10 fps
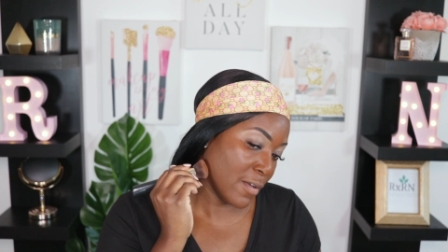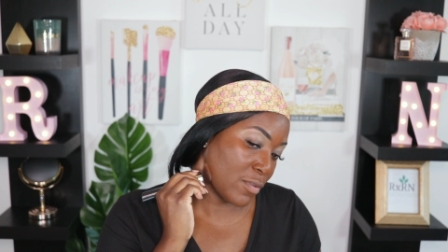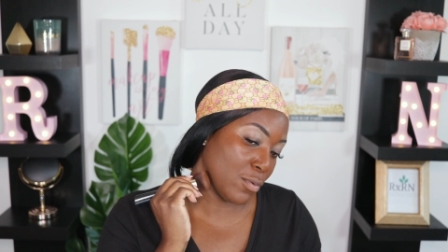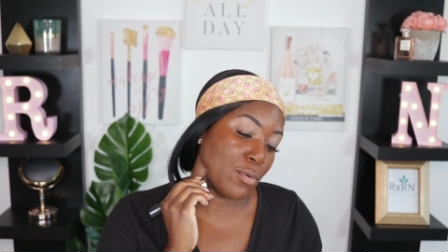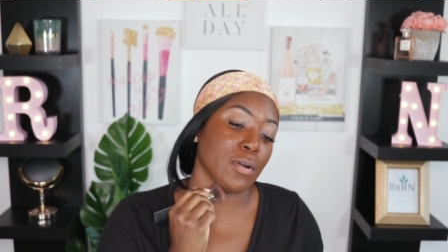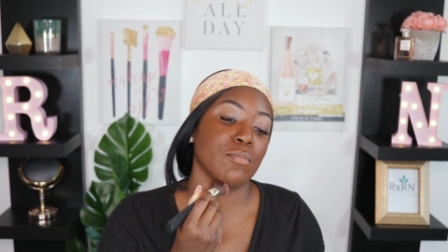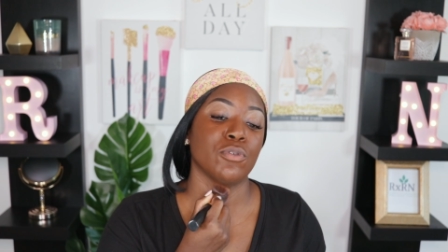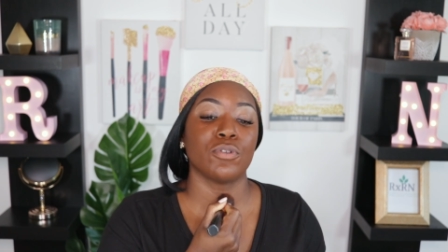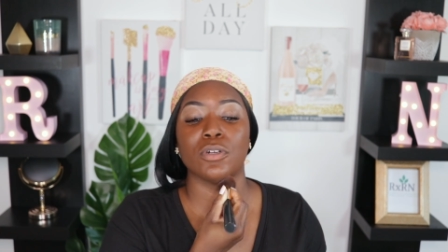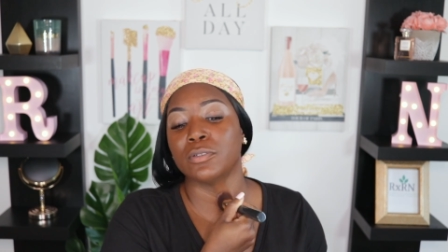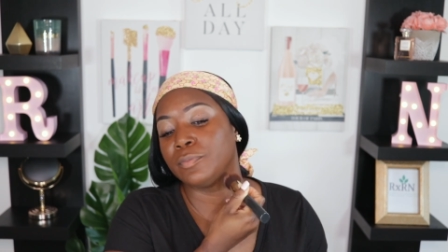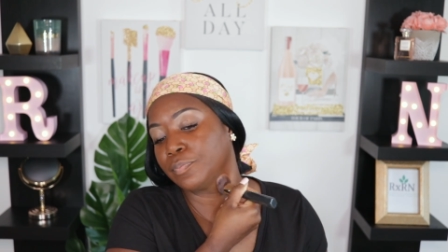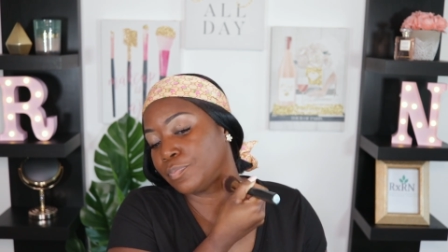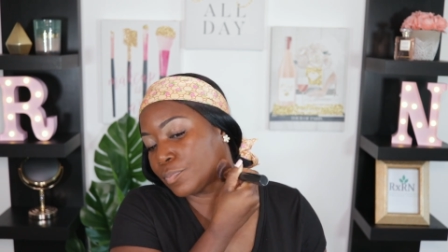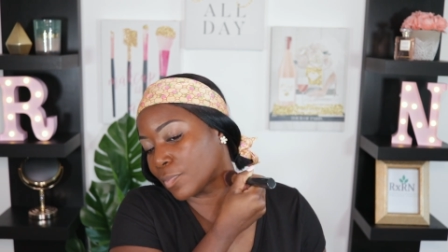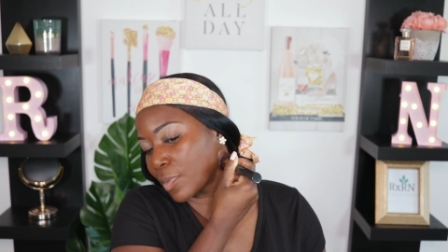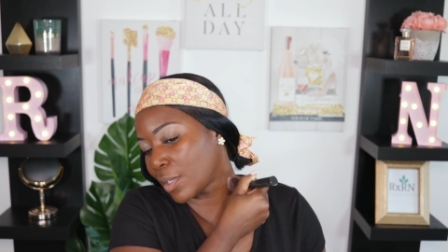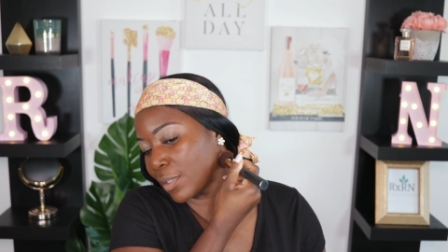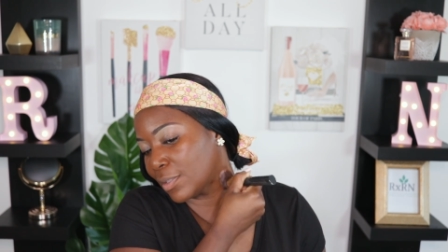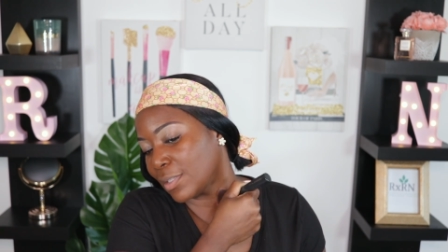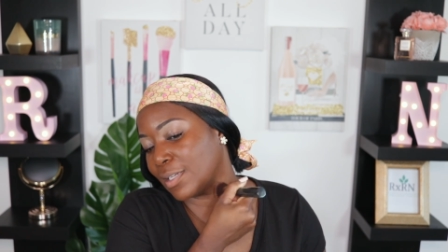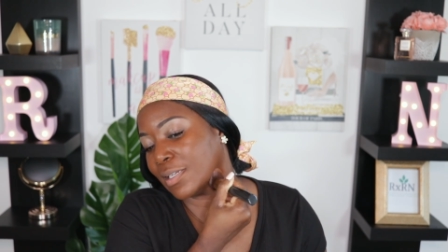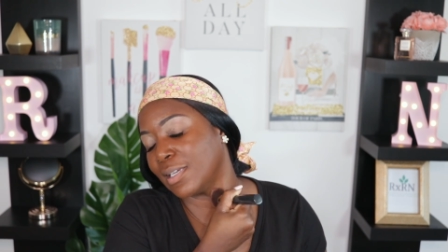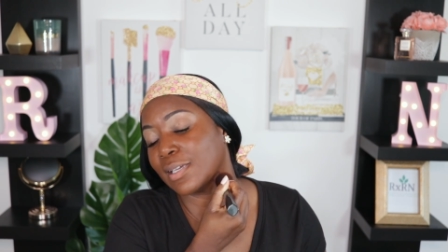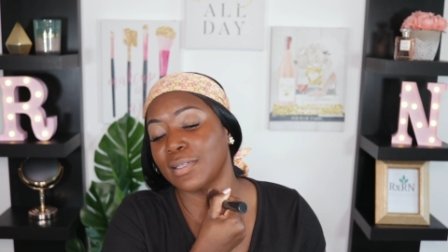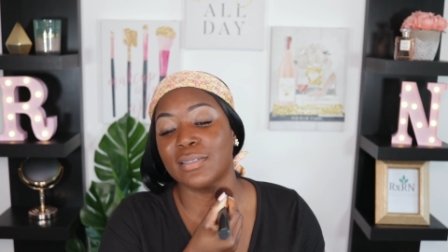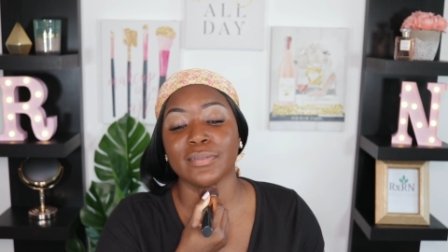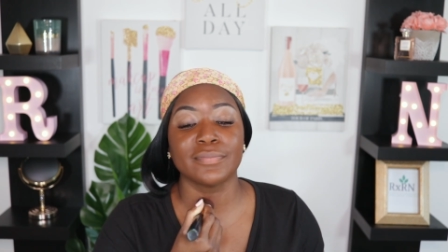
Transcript: if you want more, like at that neck,